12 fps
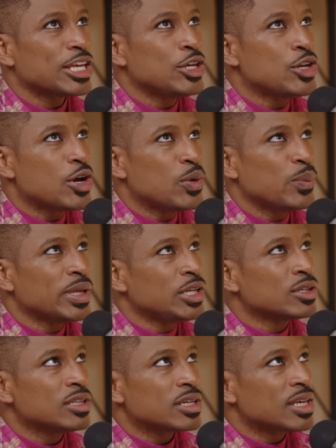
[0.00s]
you know, when
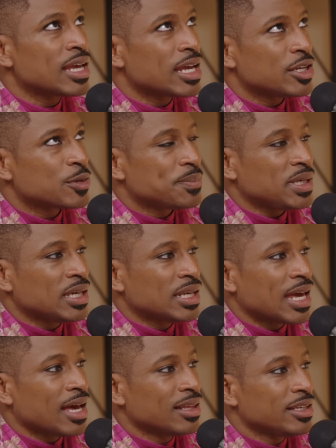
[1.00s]
you're looking at your
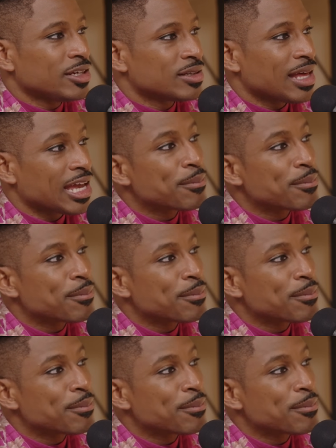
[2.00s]
P&L and you're like,